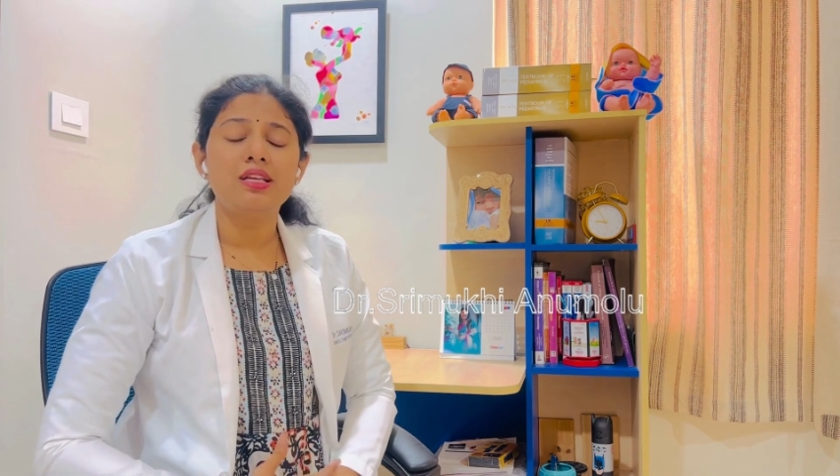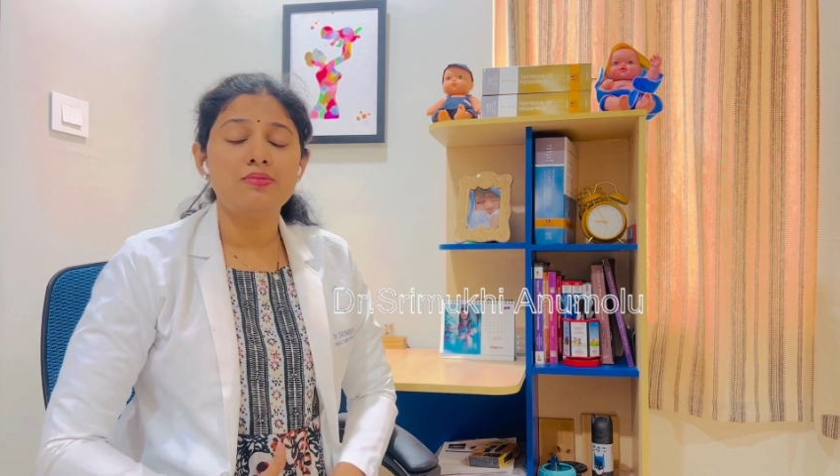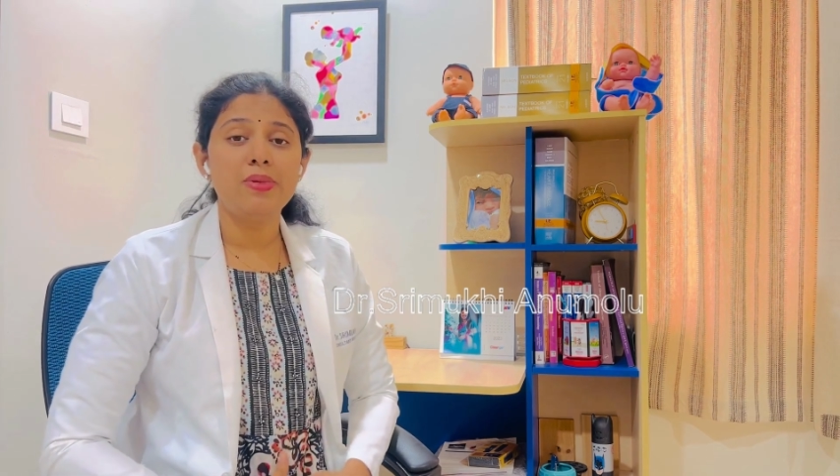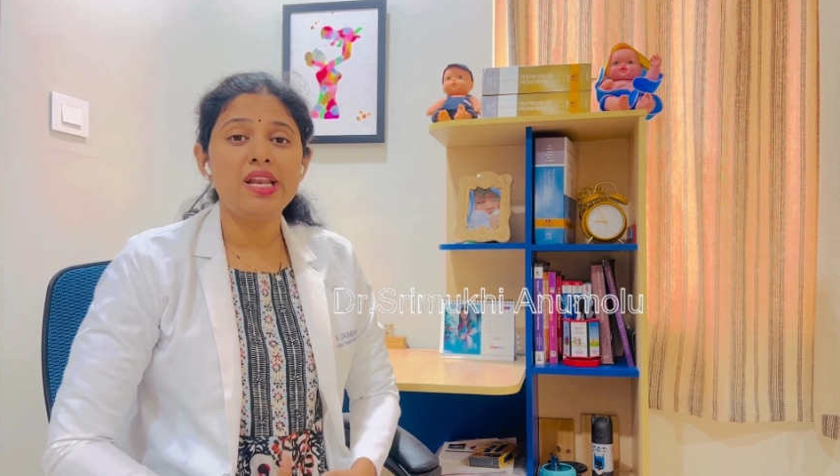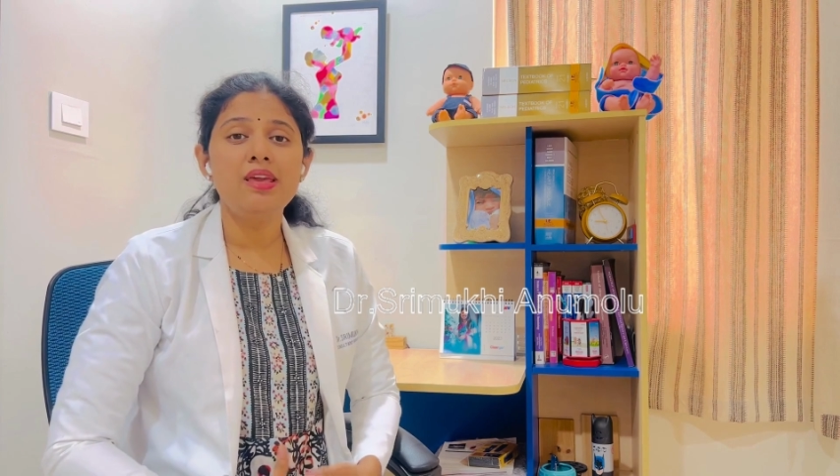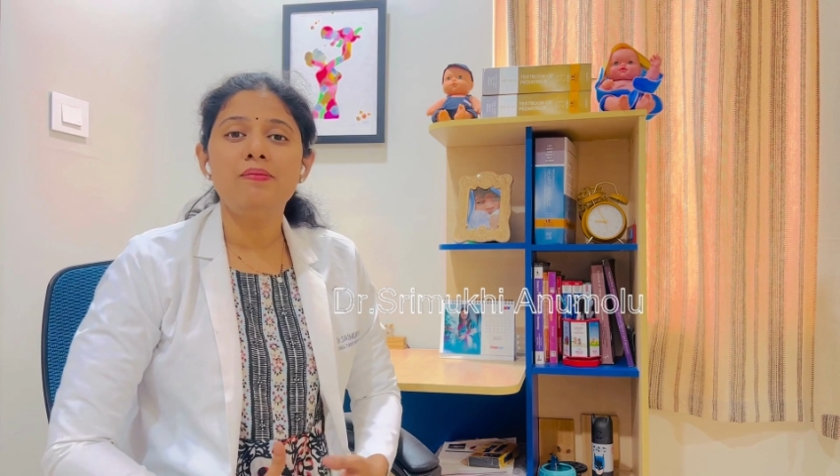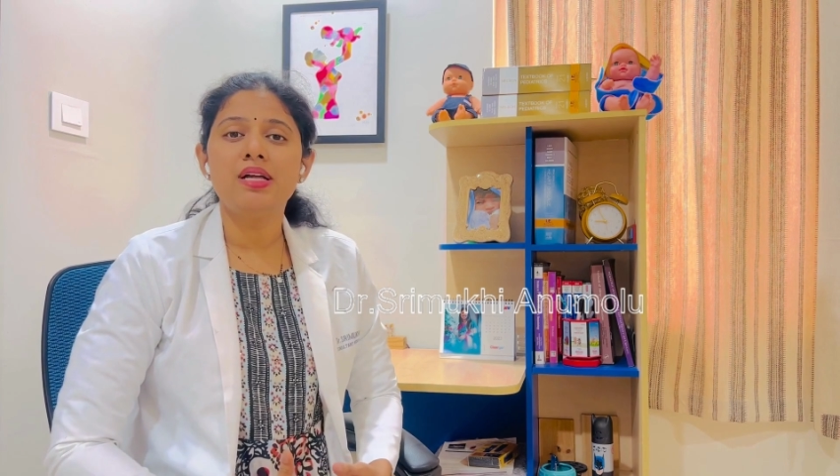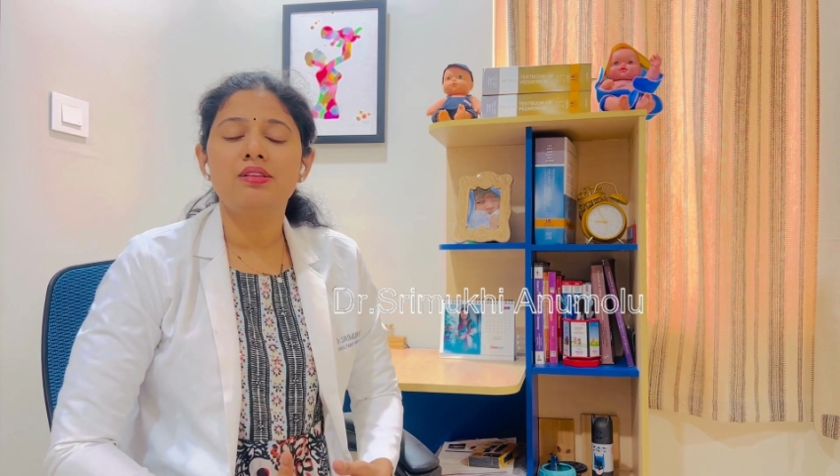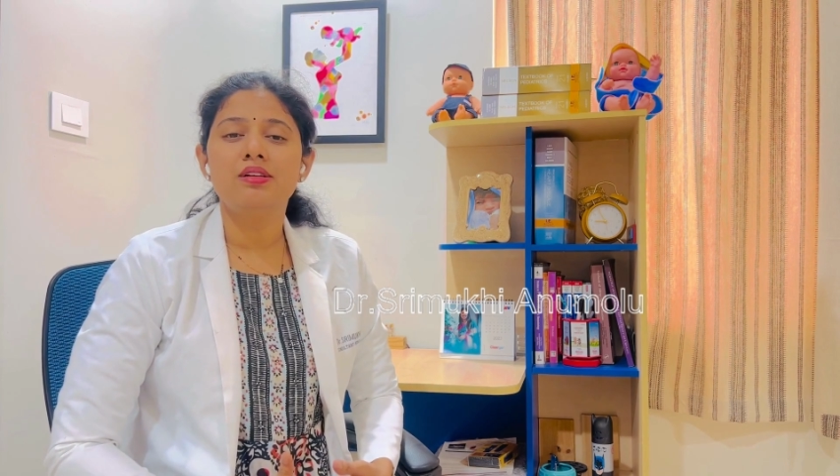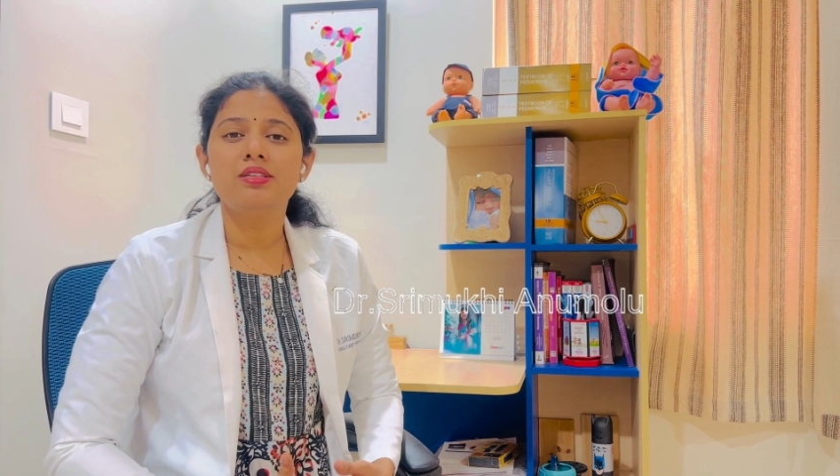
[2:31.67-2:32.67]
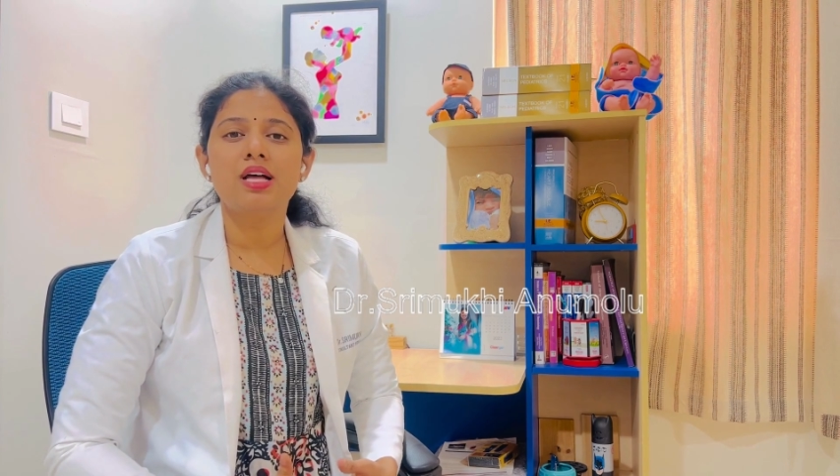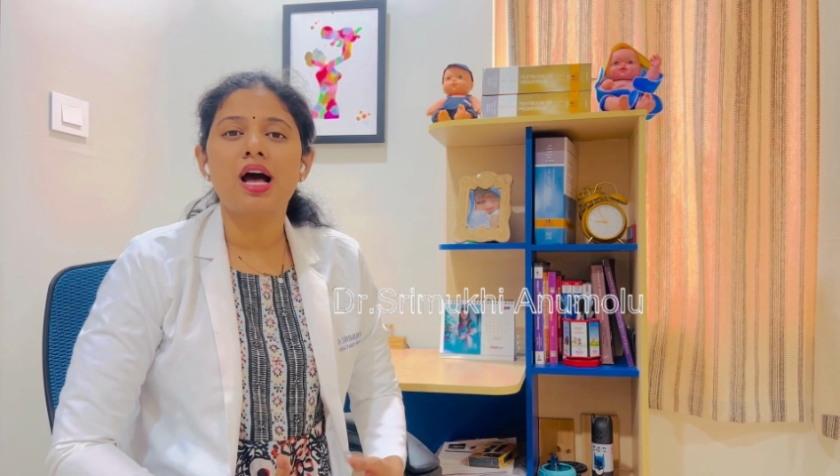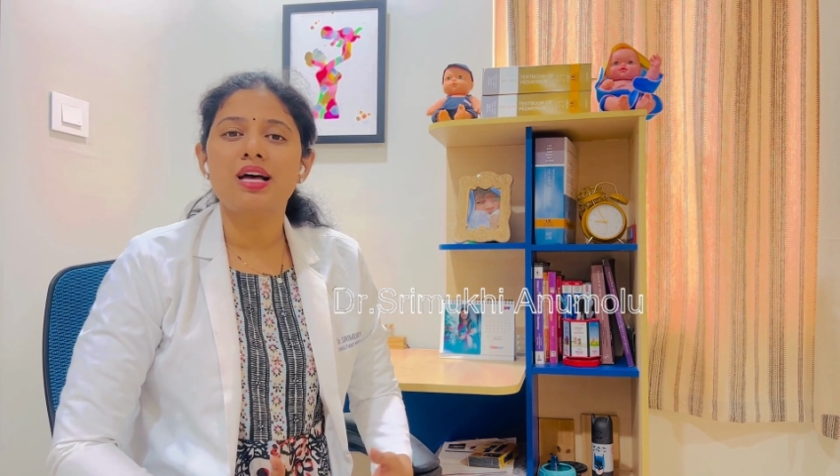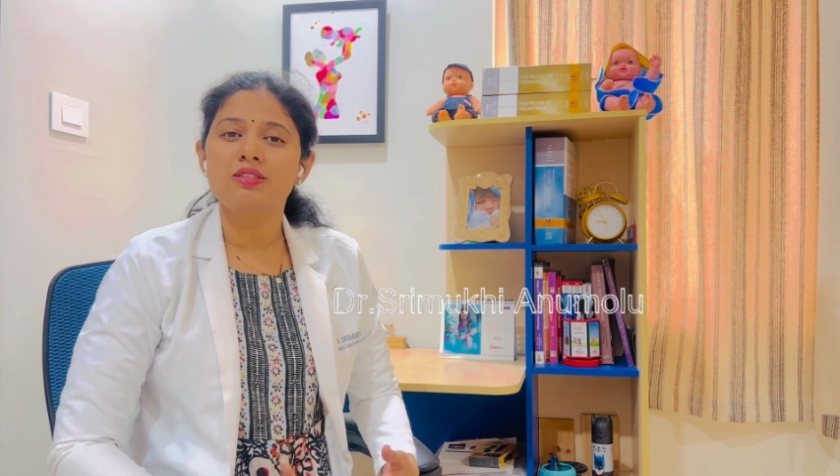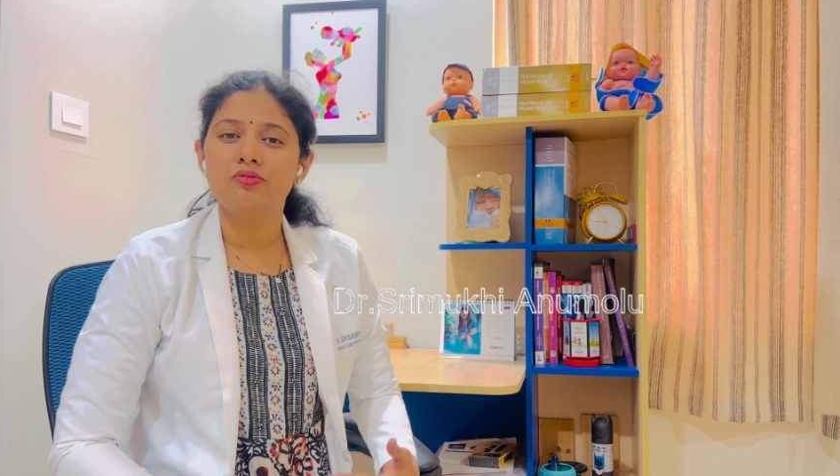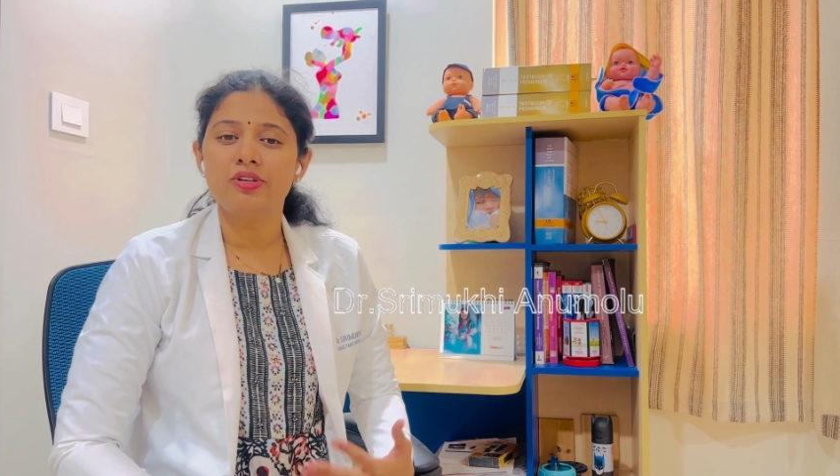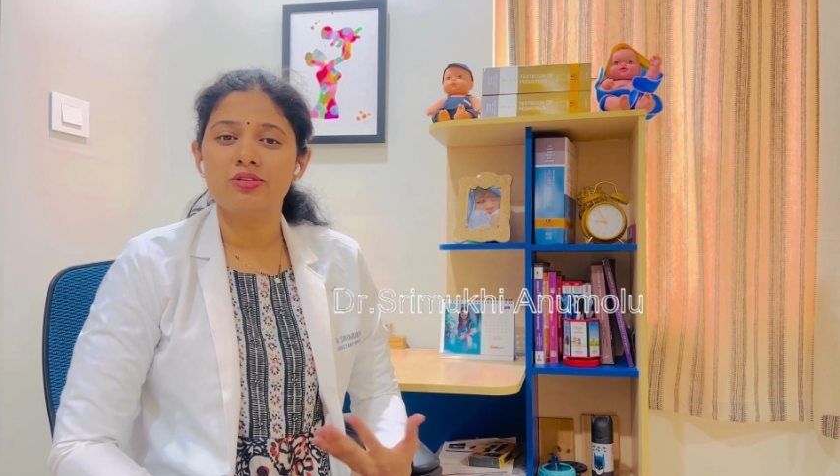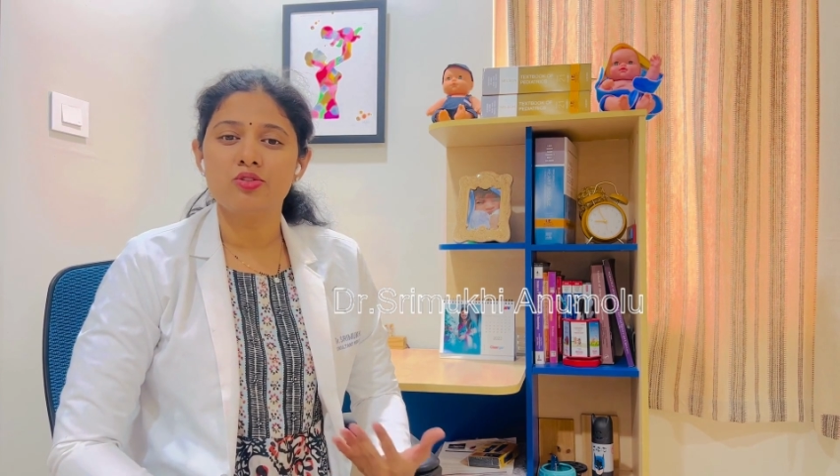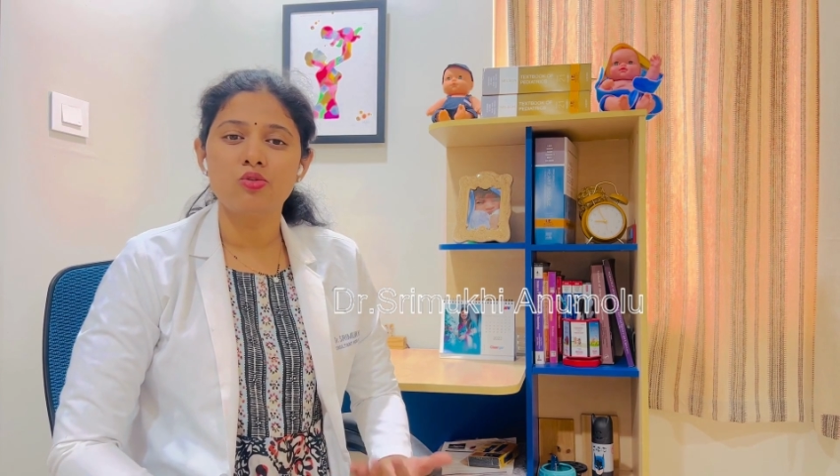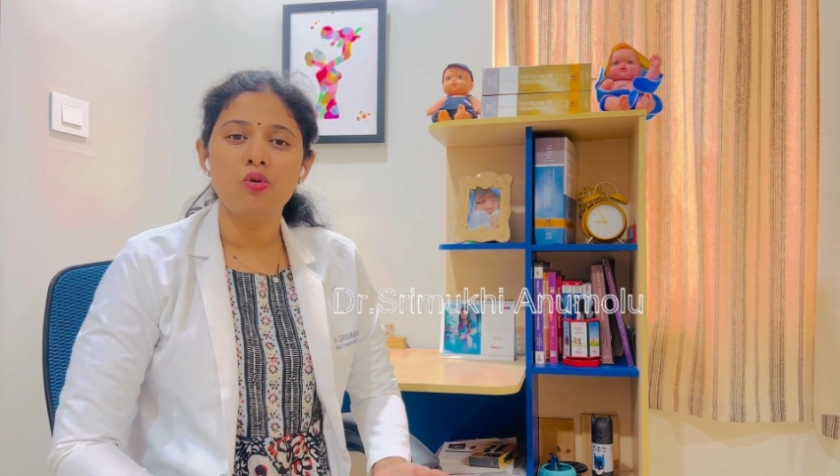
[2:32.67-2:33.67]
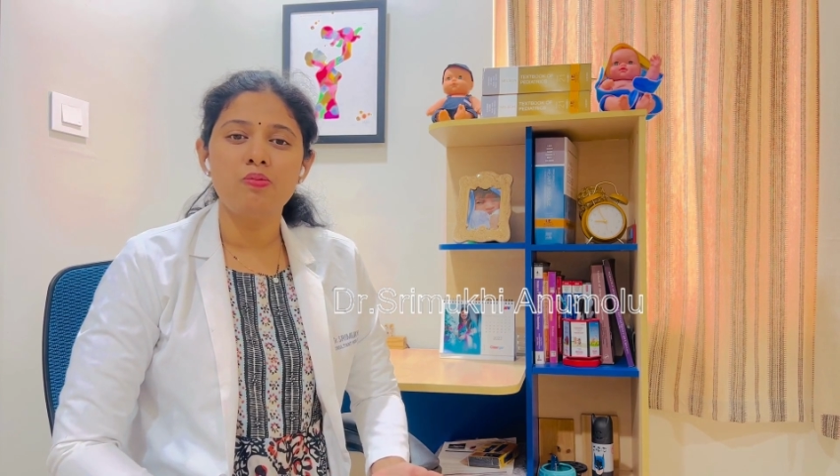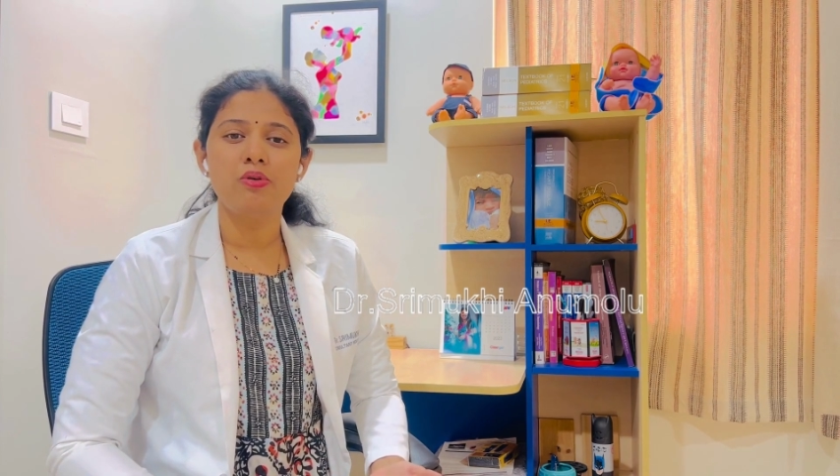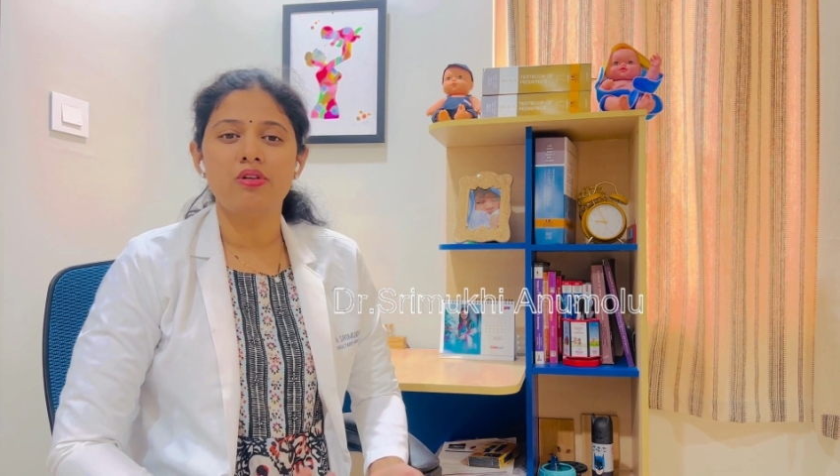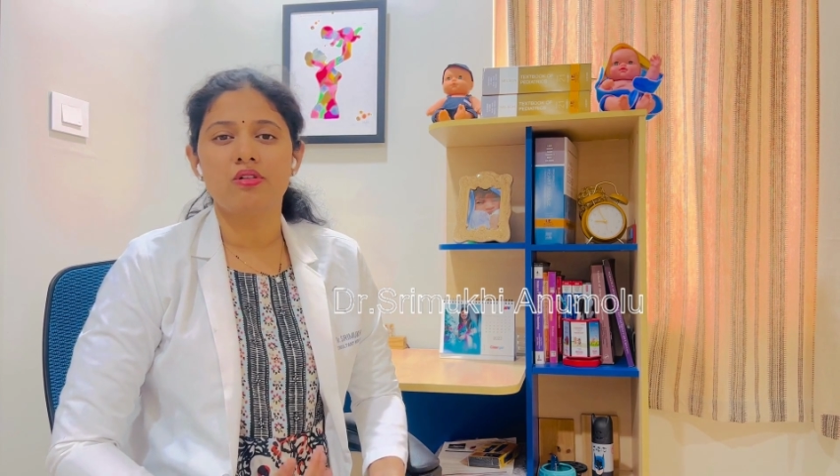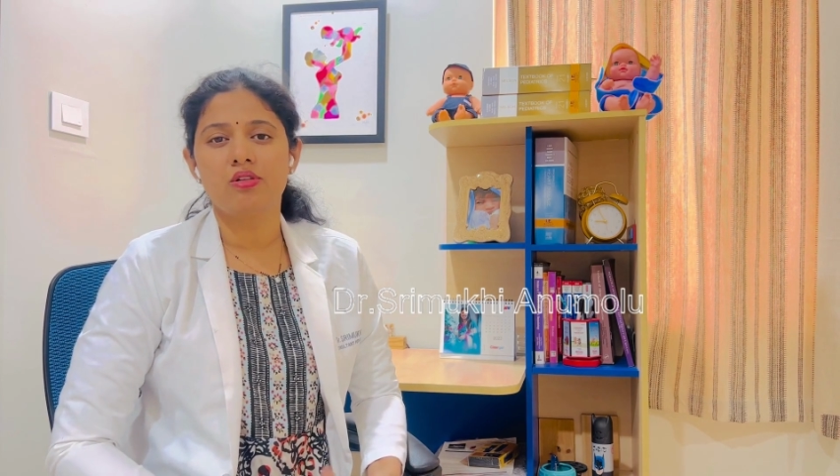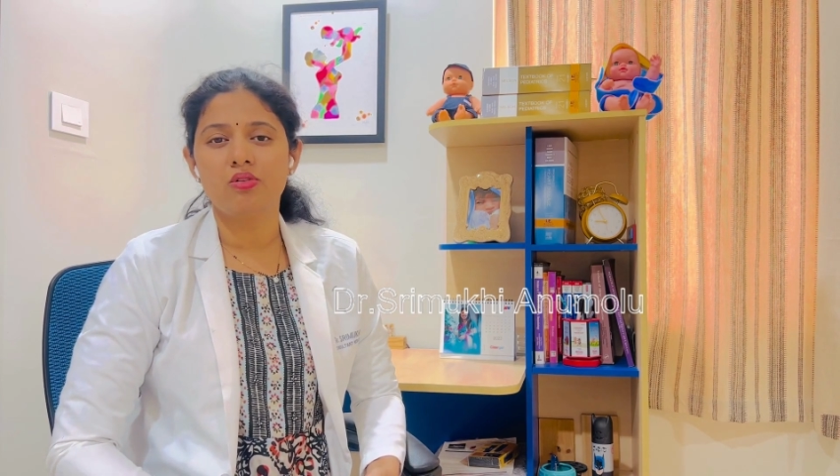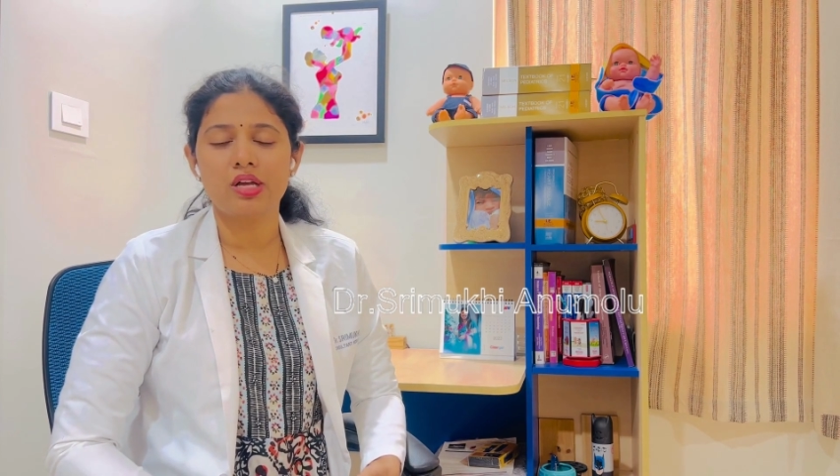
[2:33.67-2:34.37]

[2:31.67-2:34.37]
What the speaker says: Many mothers ask for a soap or a